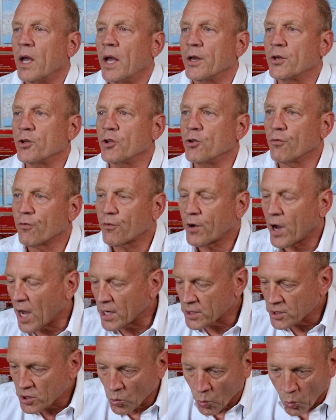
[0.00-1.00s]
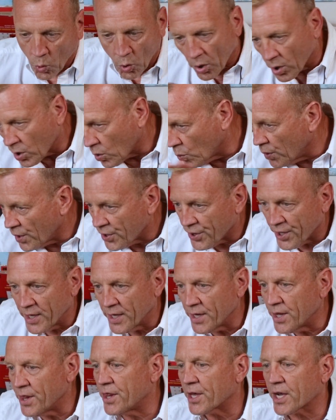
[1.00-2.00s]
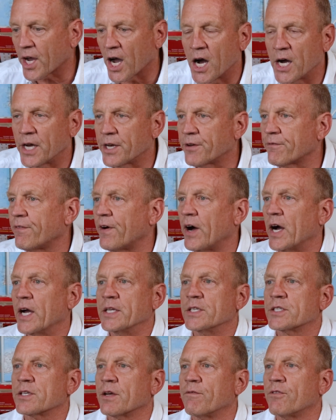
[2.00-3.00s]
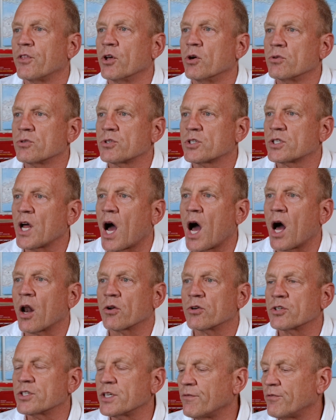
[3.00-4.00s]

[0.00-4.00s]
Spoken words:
And you've got to work within the confines of those dollars.